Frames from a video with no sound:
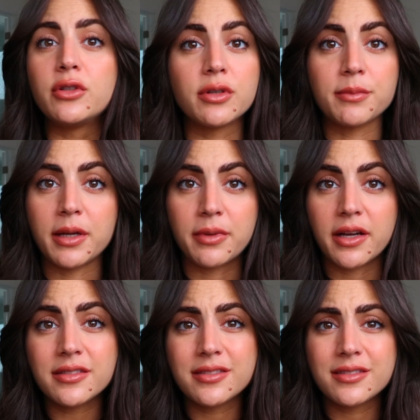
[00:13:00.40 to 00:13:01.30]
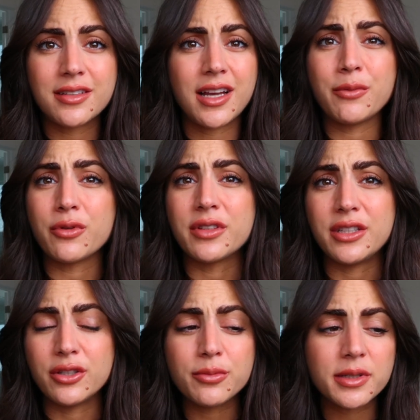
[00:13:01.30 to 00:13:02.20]
doing my best. I'm only
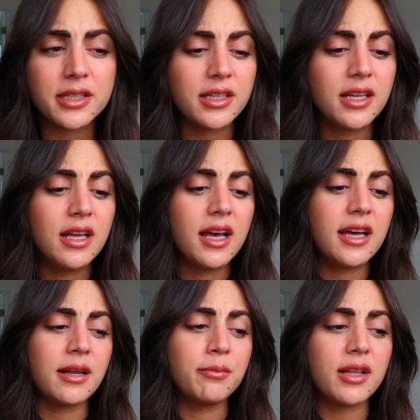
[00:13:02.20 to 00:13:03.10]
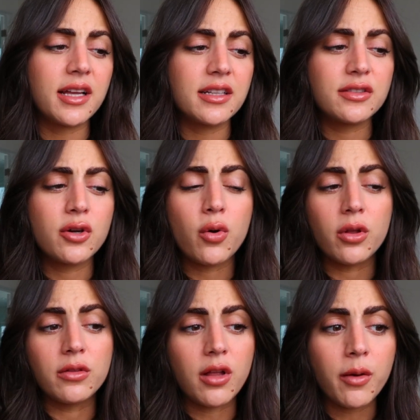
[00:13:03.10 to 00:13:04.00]
human, and I'm planning to go a
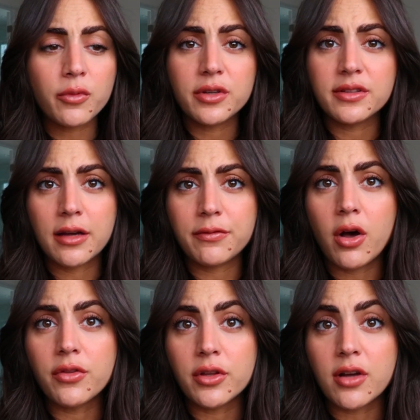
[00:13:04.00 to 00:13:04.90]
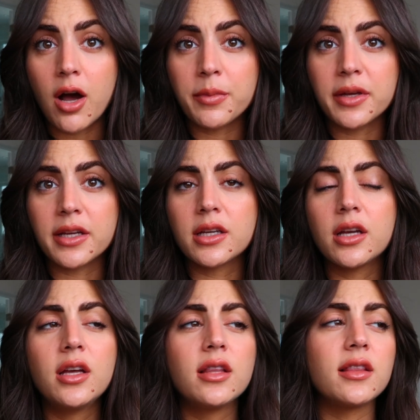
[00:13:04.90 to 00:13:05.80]
lot more in depth on the topic.
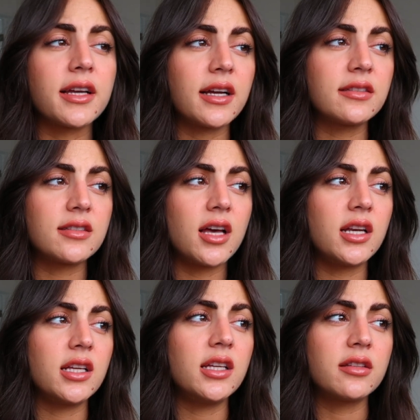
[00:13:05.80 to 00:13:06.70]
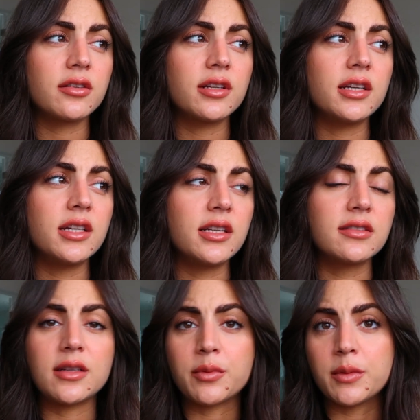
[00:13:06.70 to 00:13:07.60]
Like I said, either in a
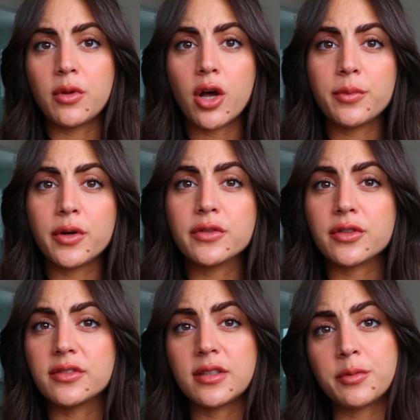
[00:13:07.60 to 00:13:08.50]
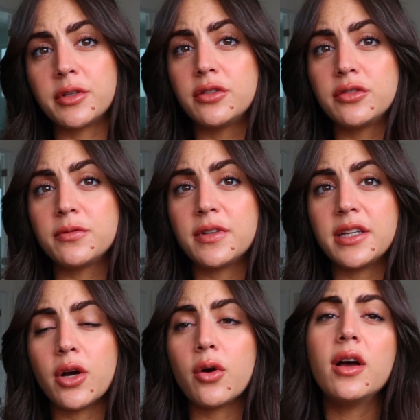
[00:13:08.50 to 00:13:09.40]
separate blog post or a separate YouTube
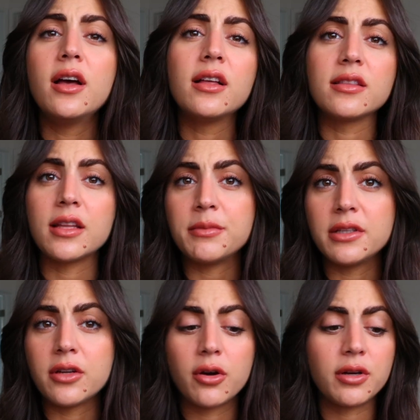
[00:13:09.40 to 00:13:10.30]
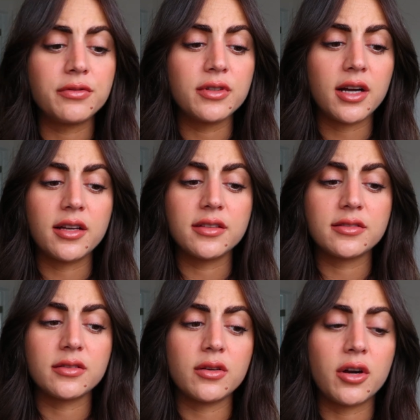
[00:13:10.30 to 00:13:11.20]
video. Let me know if you
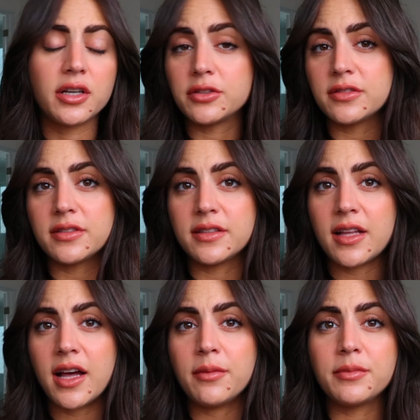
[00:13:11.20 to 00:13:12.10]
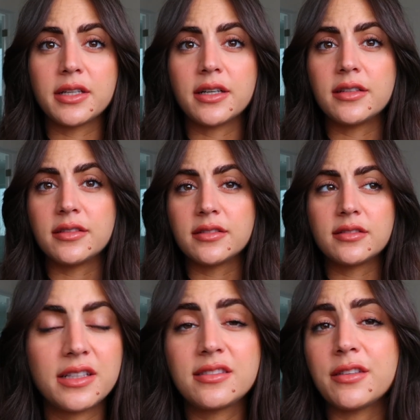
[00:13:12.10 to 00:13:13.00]
guys are interested in that,
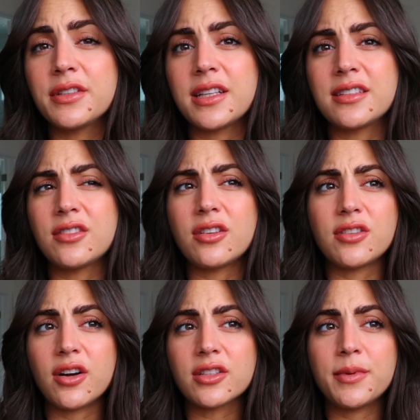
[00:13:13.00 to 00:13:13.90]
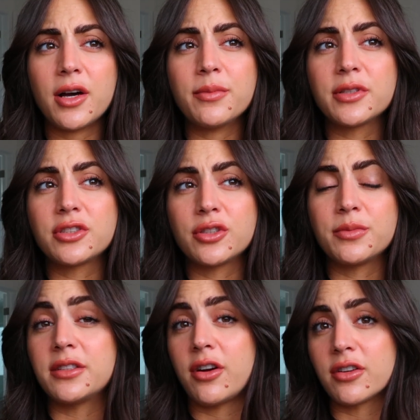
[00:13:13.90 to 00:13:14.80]
because it's something that's not talked about but
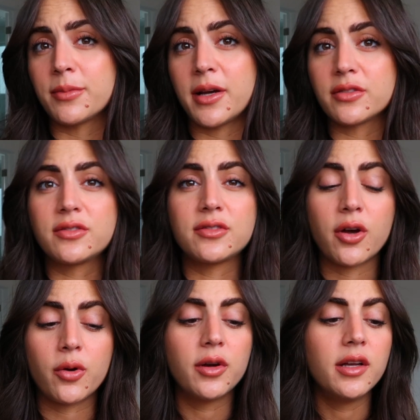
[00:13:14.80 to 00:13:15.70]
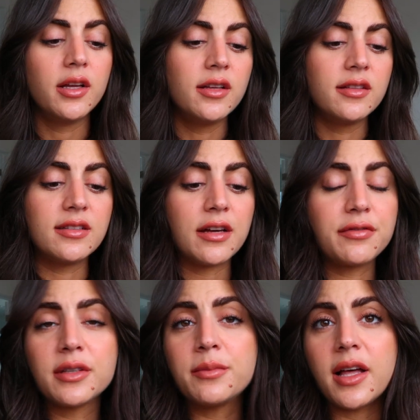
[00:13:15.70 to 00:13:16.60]
should be talked about. So
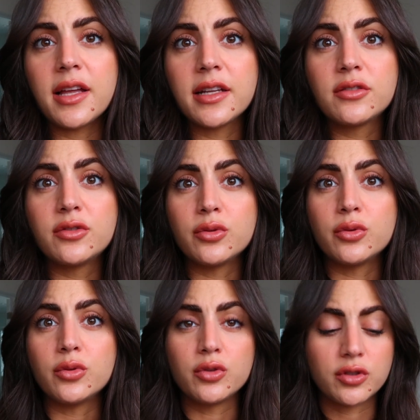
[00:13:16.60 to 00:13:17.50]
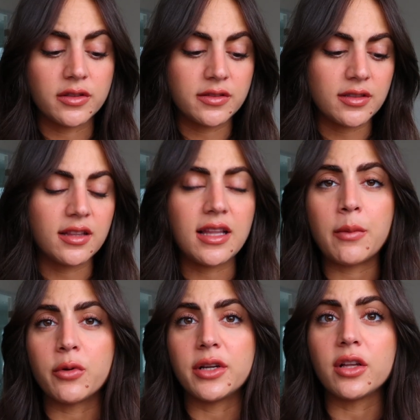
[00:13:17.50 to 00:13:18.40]
definitely planning to just
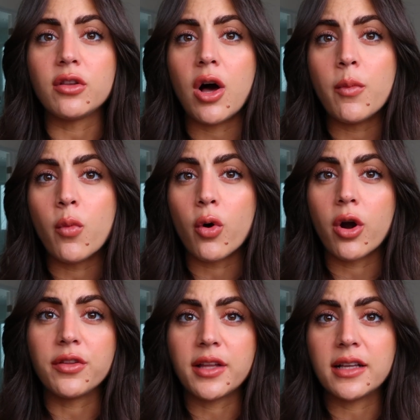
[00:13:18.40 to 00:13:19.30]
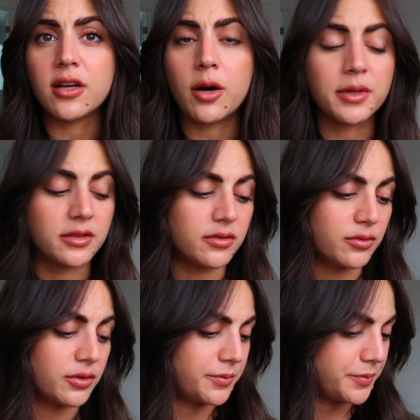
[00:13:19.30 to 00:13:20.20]
elaborate a lot more on that topic soon.